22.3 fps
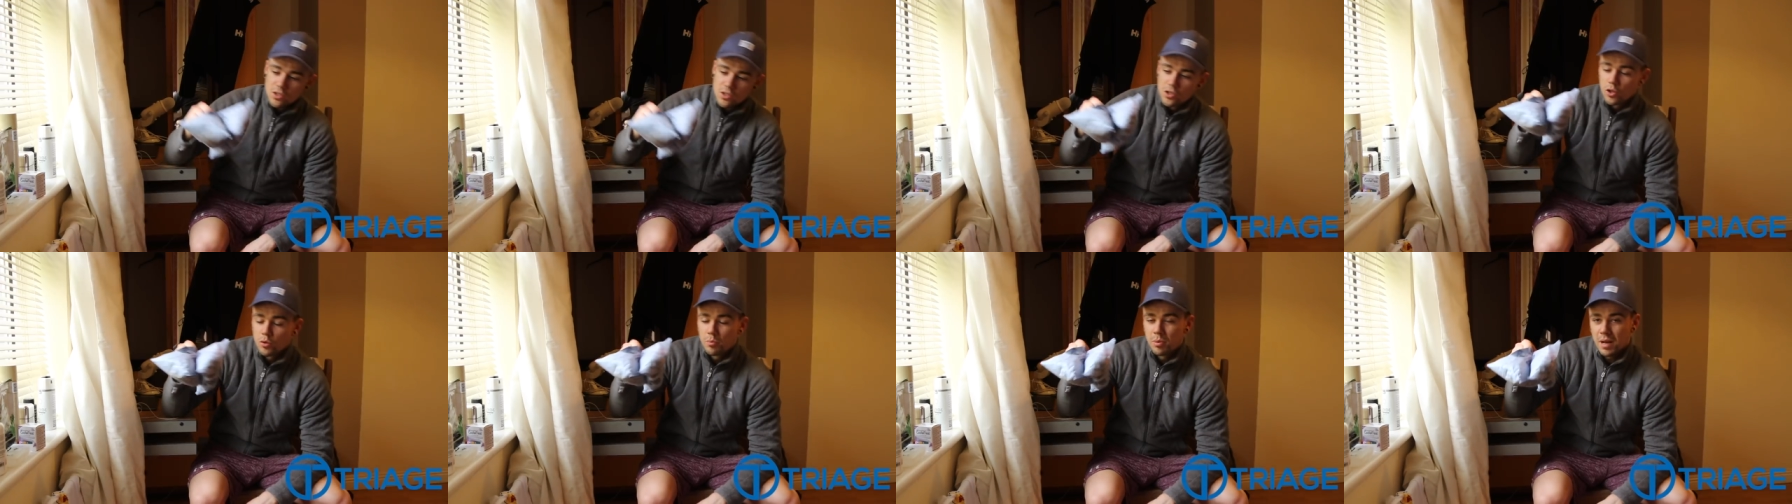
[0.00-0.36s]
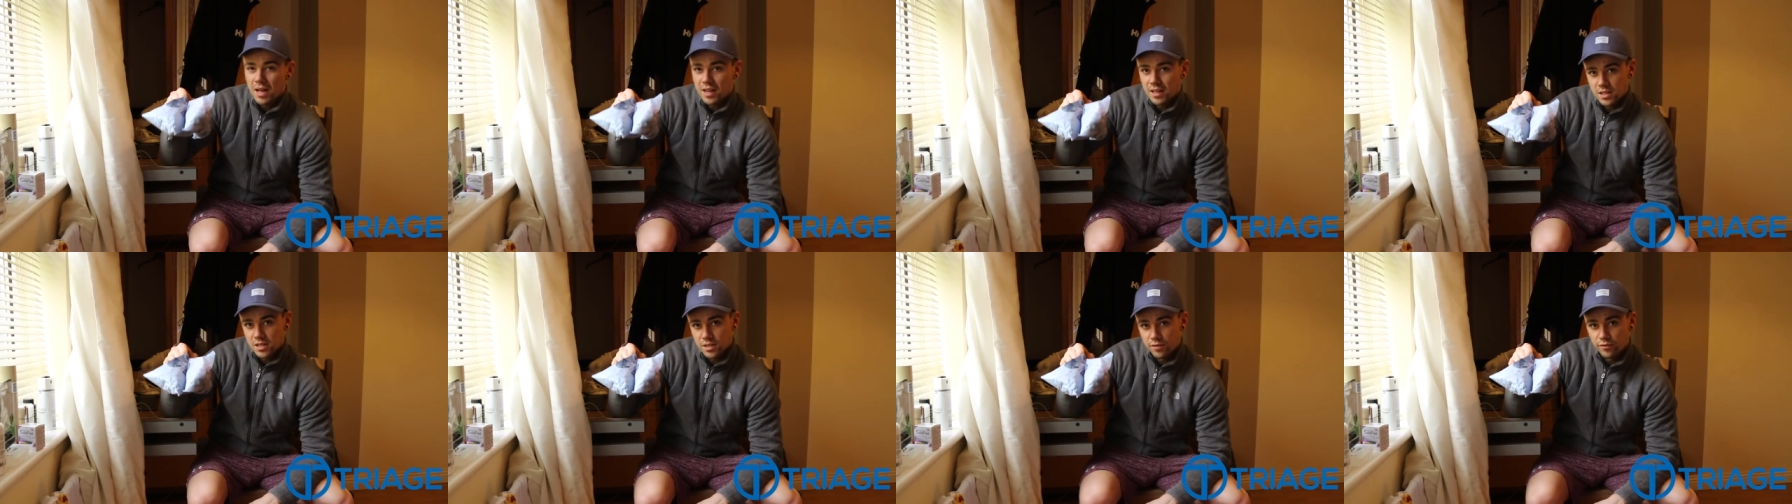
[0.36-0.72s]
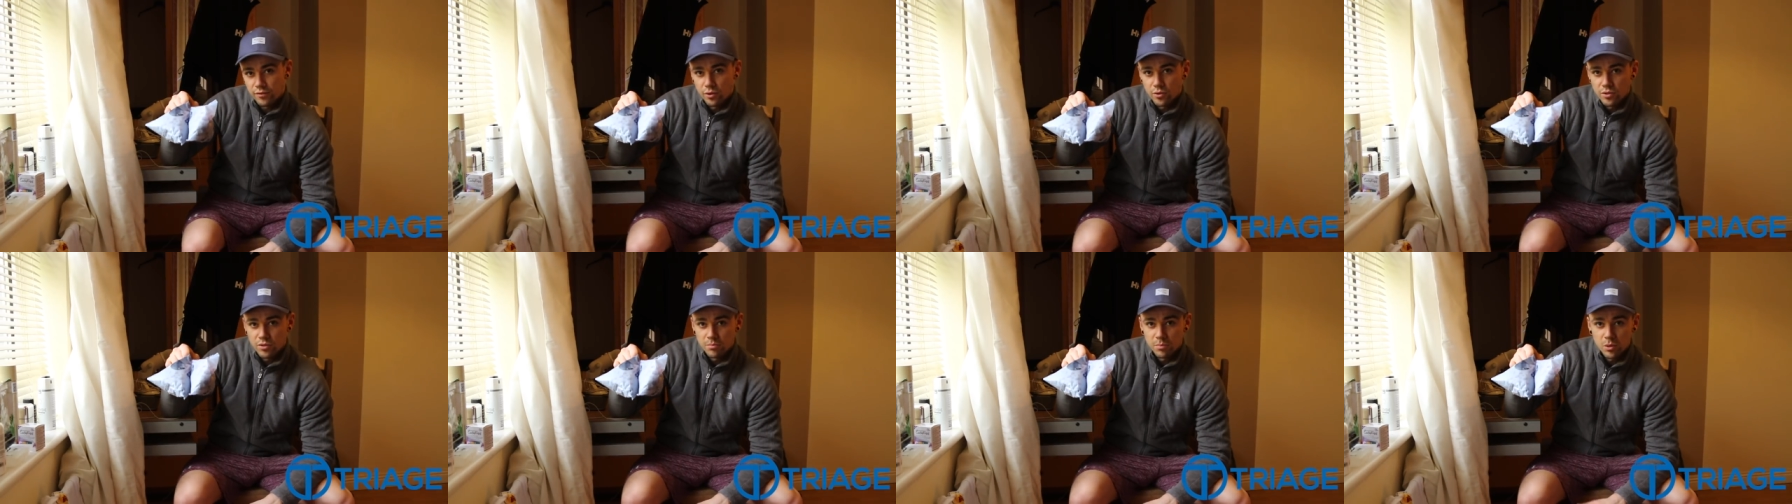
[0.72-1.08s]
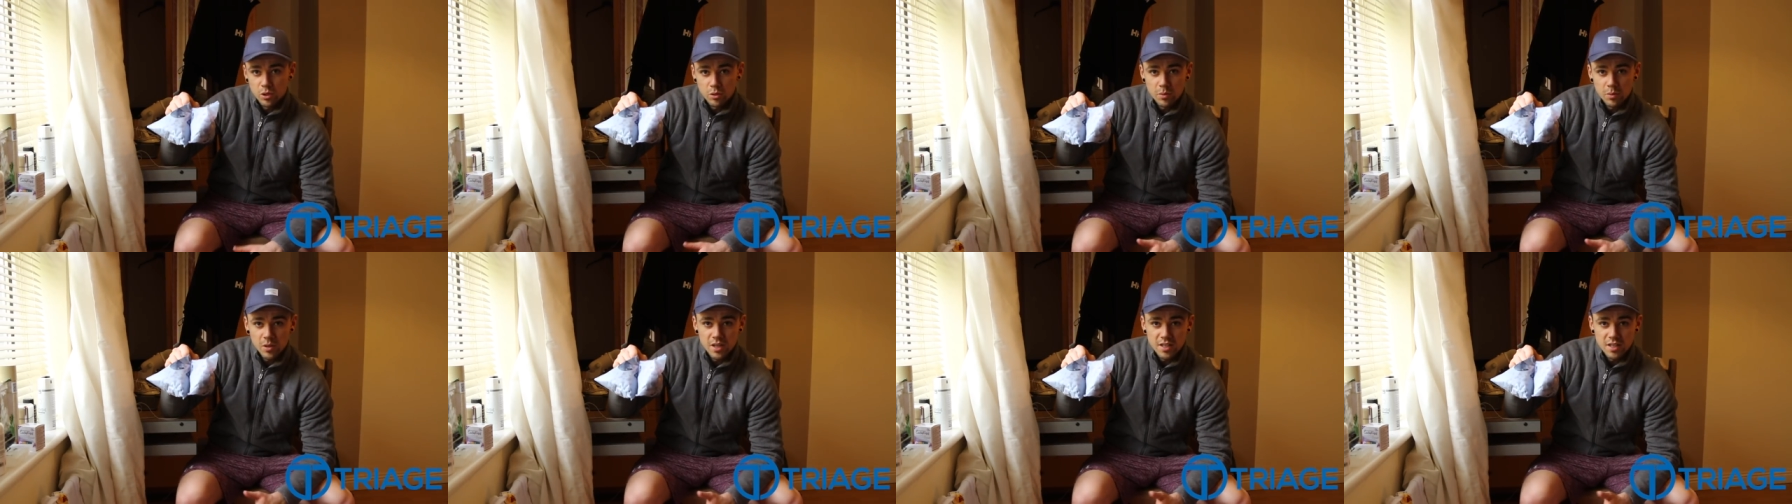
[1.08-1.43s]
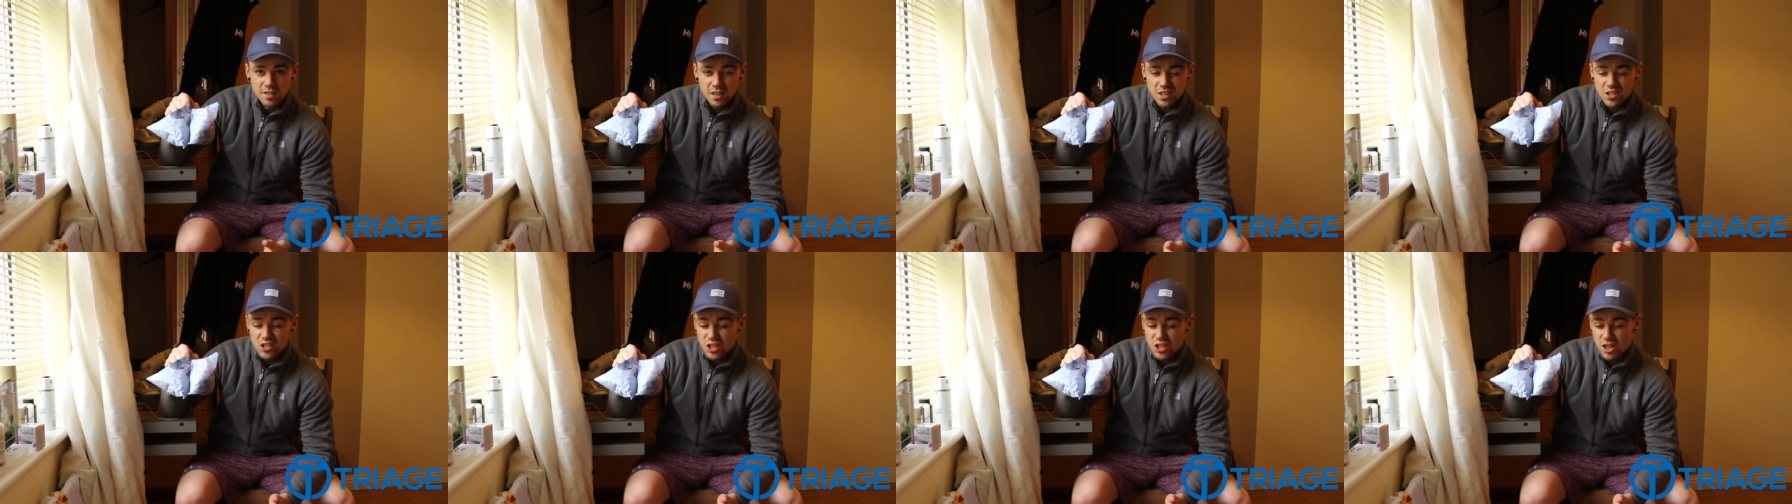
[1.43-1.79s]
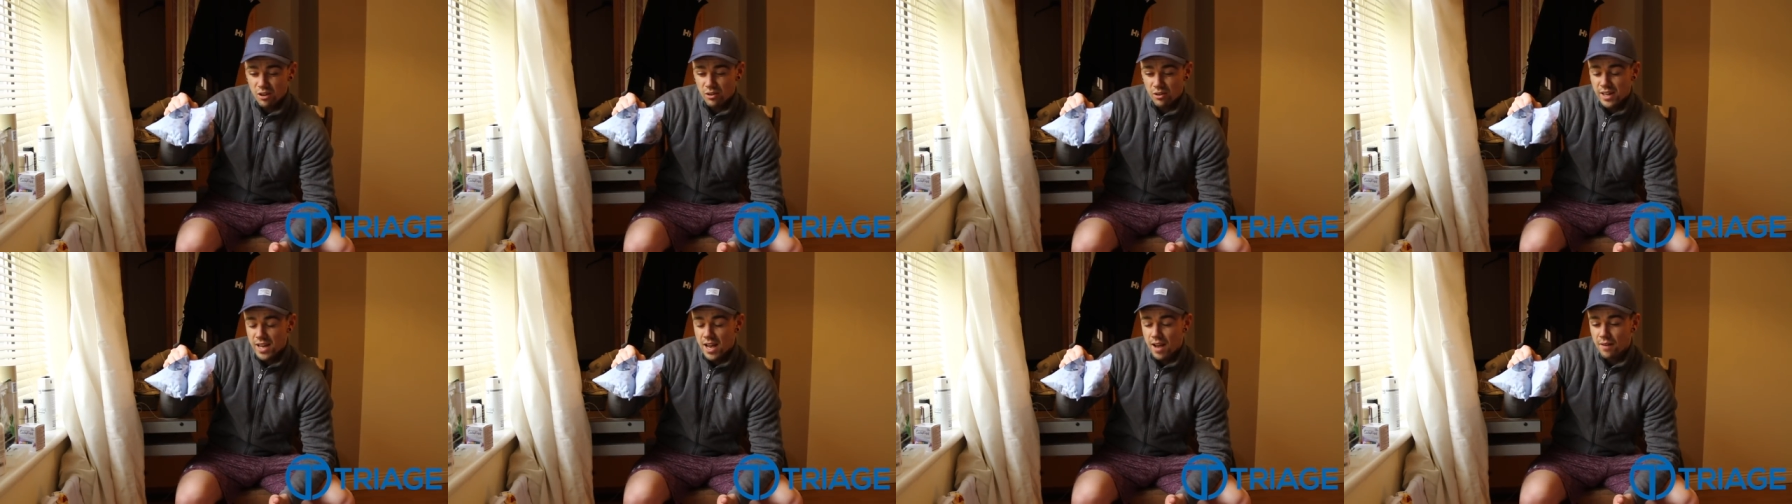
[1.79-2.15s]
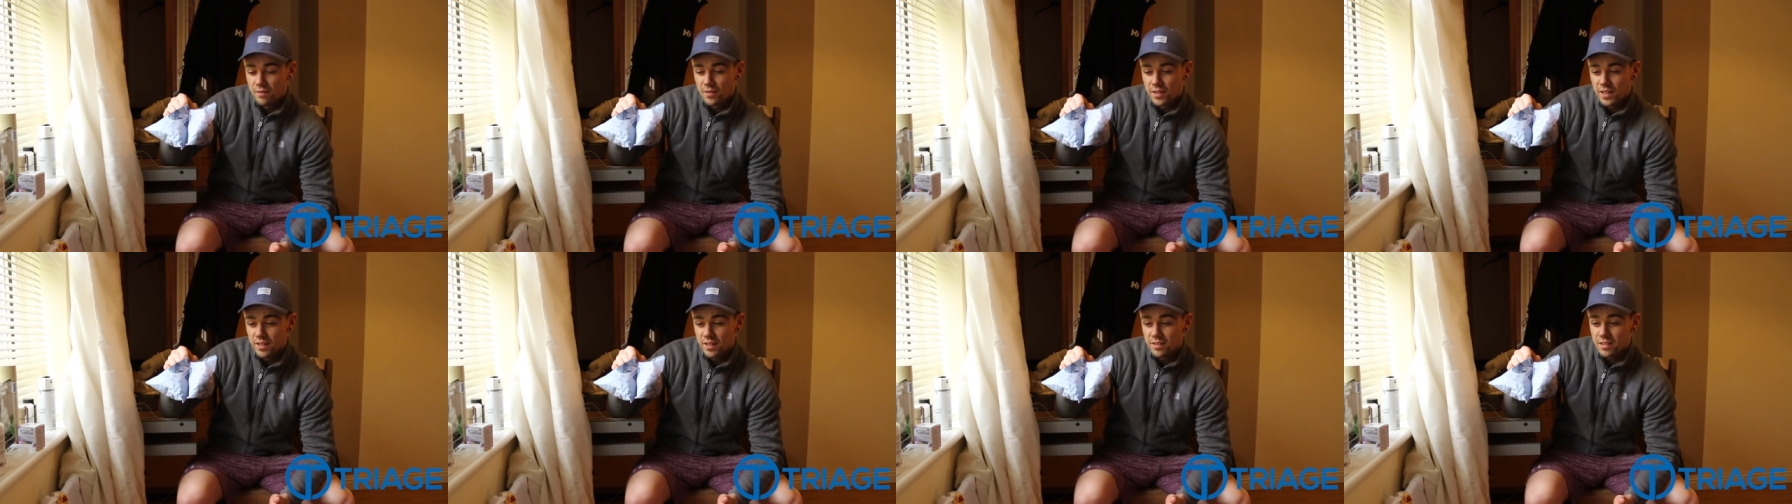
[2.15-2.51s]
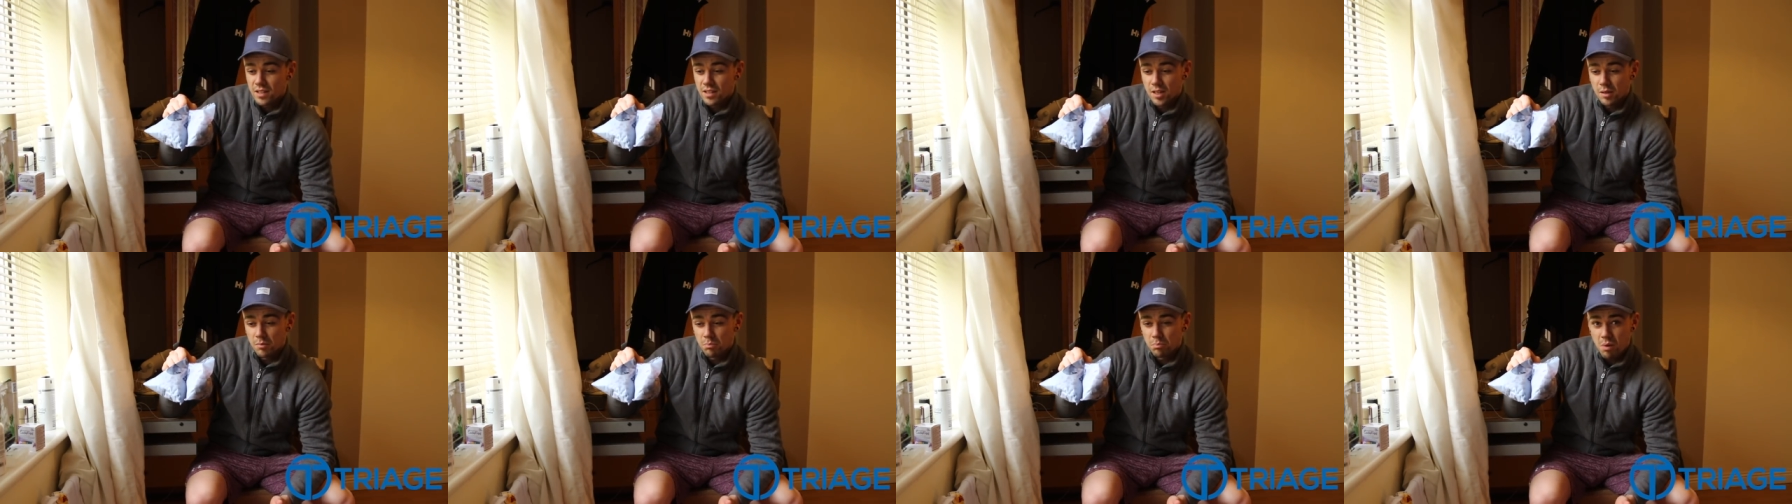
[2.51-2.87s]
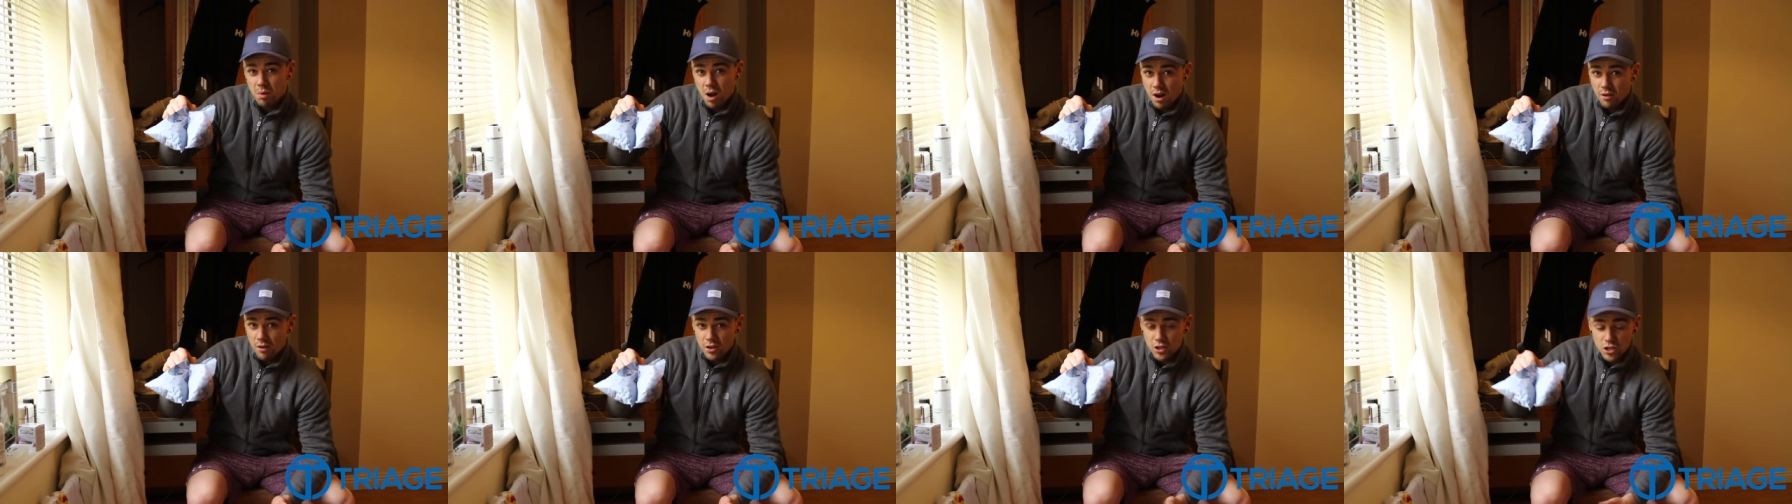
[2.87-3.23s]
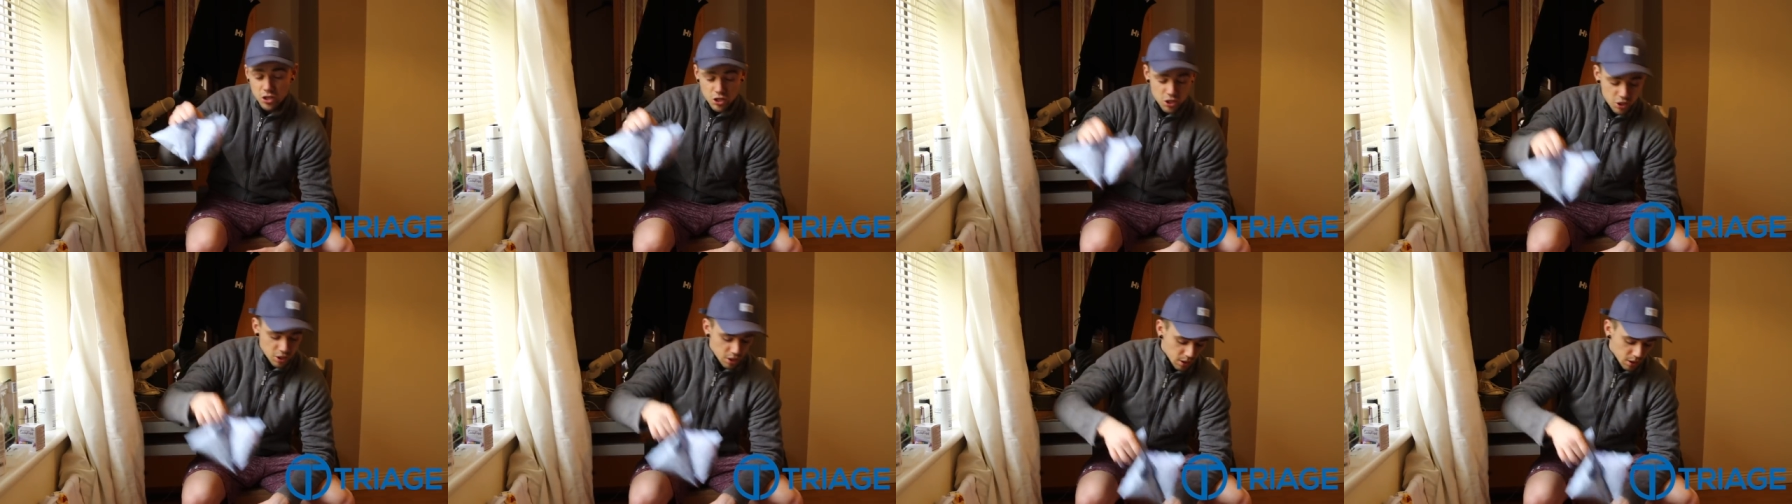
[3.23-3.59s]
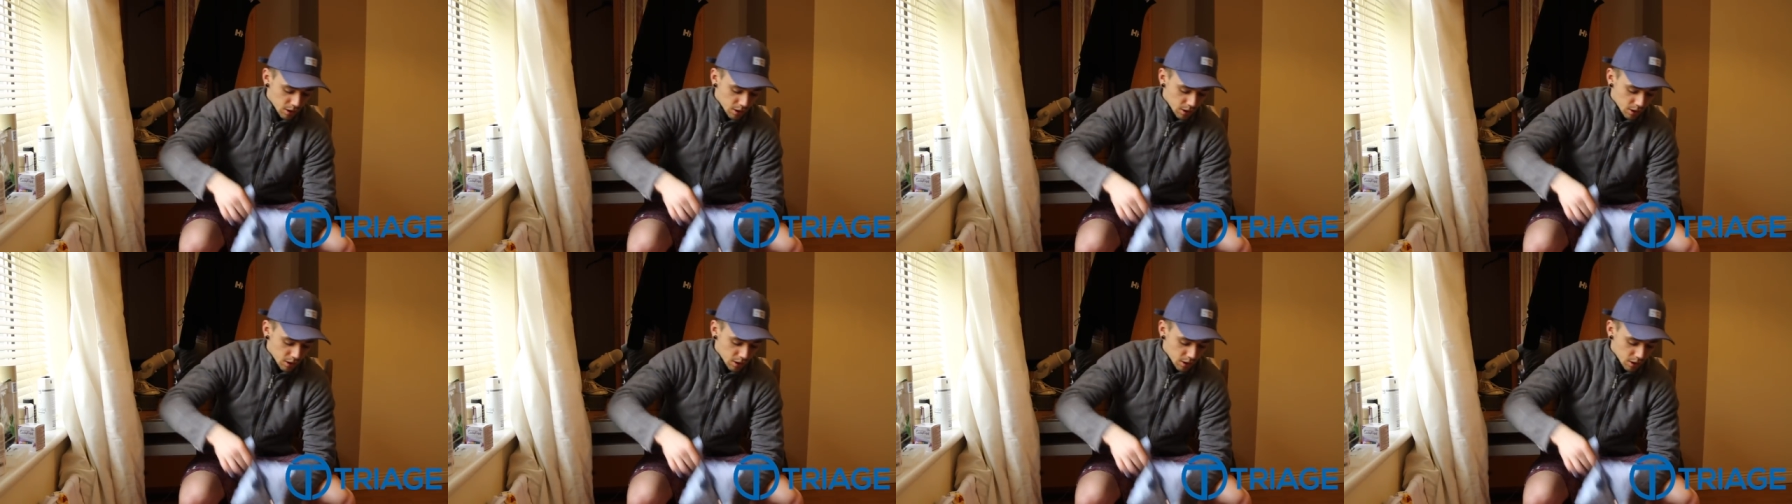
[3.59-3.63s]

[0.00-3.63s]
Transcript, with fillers: Two packets of frozen blueberries. I generally have these in porridge.